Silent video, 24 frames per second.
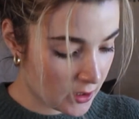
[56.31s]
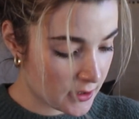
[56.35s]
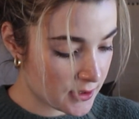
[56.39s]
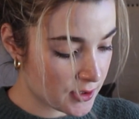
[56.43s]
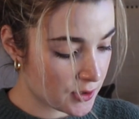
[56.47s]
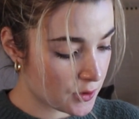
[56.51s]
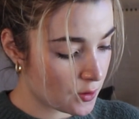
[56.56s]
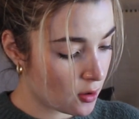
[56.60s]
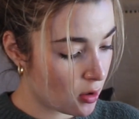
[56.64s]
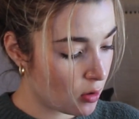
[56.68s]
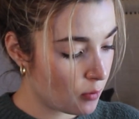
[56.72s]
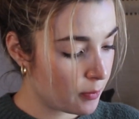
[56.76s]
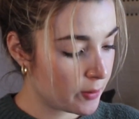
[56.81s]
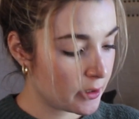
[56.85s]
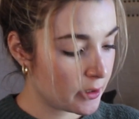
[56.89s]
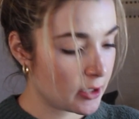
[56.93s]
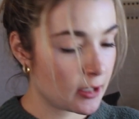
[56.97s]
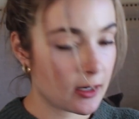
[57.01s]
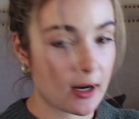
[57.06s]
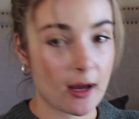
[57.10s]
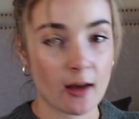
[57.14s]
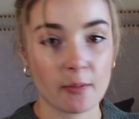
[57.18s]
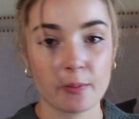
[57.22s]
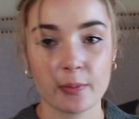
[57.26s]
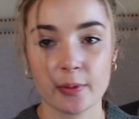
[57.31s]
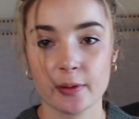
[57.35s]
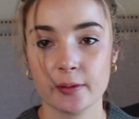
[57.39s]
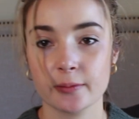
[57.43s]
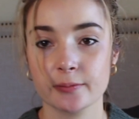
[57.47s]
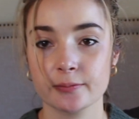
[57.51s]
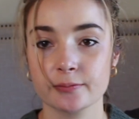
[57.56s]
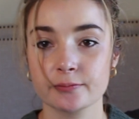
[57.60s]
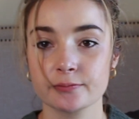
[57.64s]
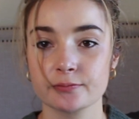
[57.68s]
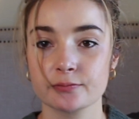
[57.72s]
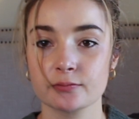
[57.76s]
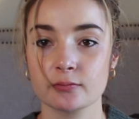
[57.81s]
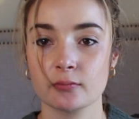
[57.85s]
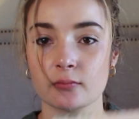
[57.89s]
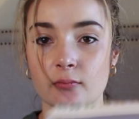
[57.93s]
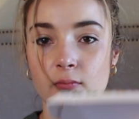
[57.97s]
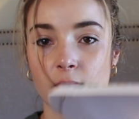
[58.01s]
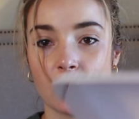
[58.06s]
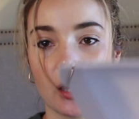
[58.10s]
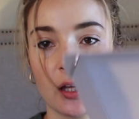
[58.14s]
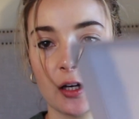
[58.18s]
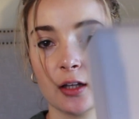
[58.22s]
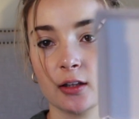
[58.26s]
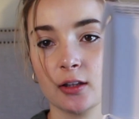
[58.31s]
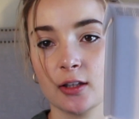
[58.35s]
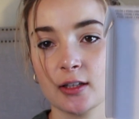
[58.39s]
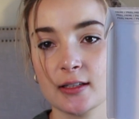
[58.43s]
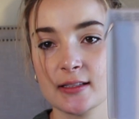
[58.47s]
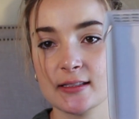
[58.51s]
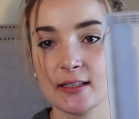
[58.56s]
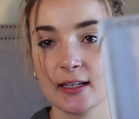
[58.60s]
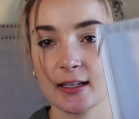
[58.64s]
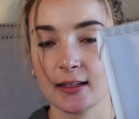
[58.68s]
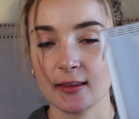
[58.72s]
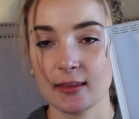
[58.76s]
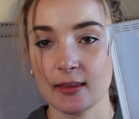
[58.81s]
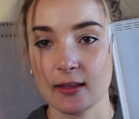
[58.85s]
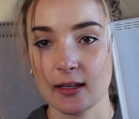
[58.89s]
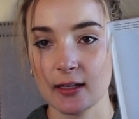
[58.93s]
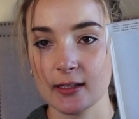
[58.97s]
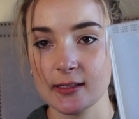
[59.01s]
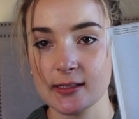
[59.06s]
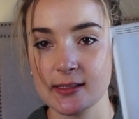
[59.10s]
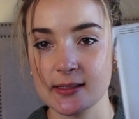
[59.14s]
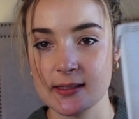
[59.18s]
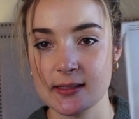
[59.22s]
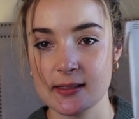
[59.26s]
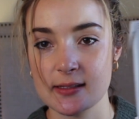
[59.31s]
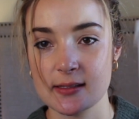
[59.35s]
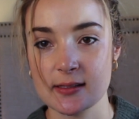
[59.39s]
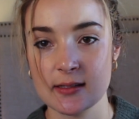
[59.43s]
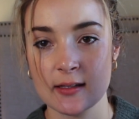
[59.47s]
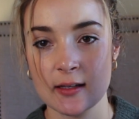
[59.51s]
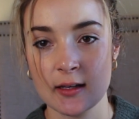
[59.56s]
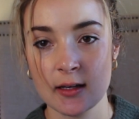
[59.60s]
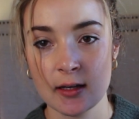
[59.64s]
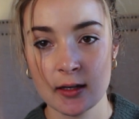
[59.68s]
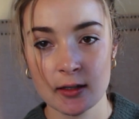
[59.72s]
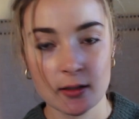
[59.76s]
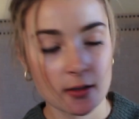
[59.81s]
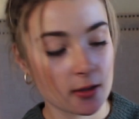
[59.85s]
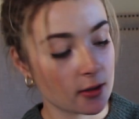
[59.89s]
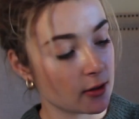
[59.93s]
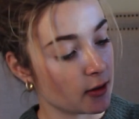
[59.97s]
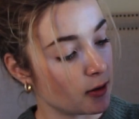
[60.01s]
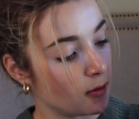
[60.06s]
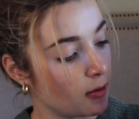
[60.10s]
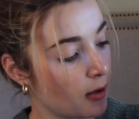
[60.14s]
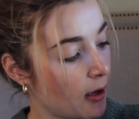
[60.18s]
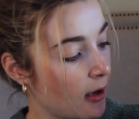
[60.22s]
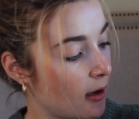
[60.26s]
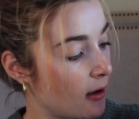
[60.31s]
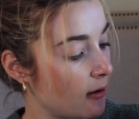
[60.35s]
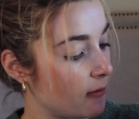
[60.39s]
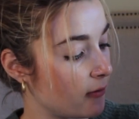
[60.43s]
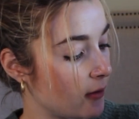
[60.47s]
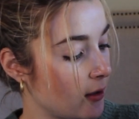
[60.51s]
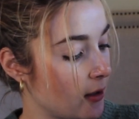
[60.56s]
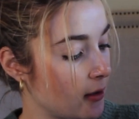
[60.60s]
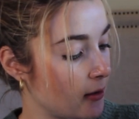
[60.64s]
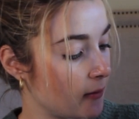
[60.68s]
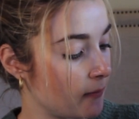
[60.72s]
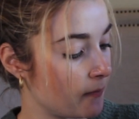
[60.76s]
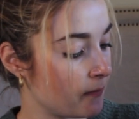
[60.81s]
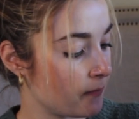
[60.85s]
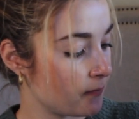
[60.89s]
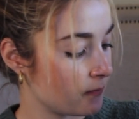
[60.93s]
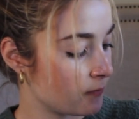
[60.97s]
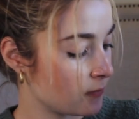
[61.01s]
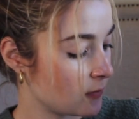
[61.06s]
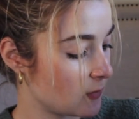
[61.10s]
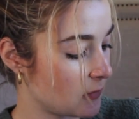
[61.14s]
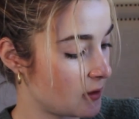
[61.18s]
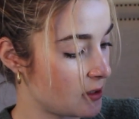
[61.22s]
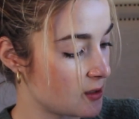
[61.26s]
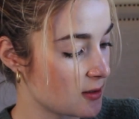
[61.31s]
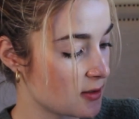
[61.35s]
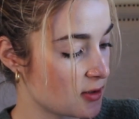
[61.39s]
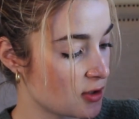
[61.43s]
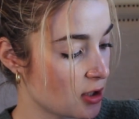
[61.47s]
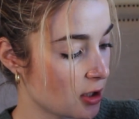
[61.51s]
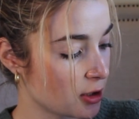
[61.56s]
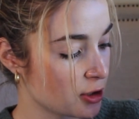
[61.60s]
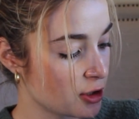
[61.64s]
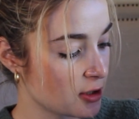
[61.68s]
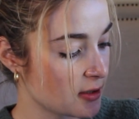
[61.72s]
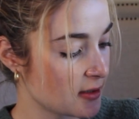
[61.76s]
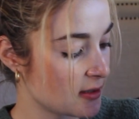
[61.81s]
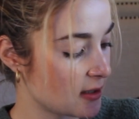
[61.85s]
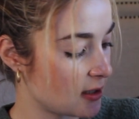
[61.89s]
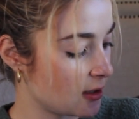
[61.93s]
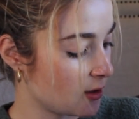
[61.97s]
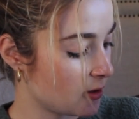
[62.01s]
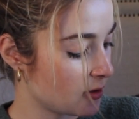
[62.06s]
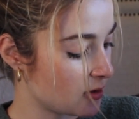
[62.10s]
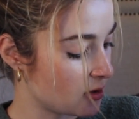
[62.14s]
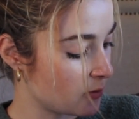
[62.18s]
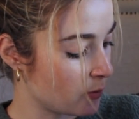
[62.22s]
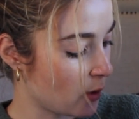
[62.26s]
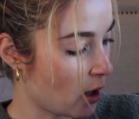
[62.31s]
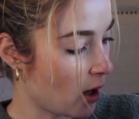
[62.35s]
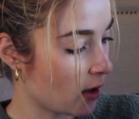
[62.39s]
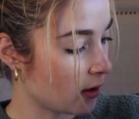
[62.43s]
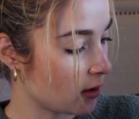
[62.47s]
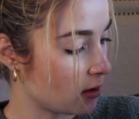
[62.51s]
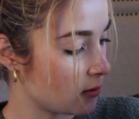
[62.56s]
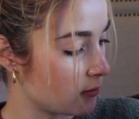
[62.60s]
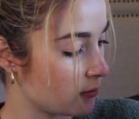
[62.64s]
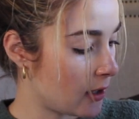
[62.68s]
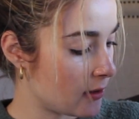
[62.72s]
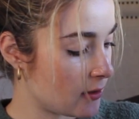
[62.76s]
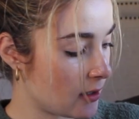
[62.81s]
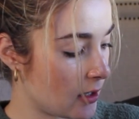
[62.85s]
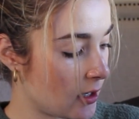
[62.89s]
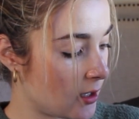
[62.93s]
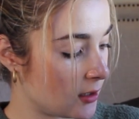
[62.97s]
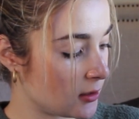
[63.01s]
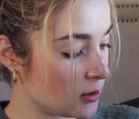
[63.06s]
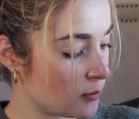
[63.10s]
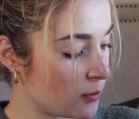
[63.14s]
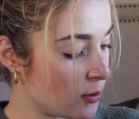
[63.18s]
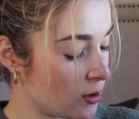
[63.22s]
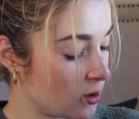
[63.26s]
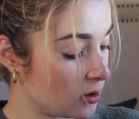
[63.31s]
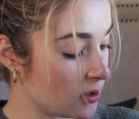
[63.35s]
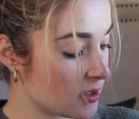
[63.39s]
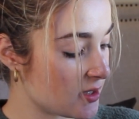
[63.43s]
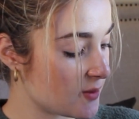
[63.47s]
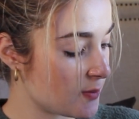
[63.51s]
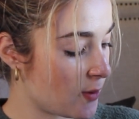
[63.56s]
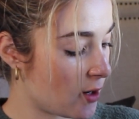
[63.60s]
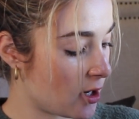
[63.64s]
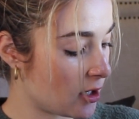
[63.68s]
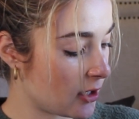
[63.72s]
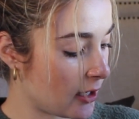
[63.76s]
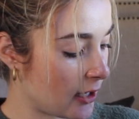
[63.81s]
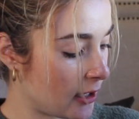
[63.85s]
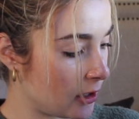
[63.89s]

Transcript: Okay, so you open it up and it looks like this. You have the instructions here at the bottom, and then you pull this part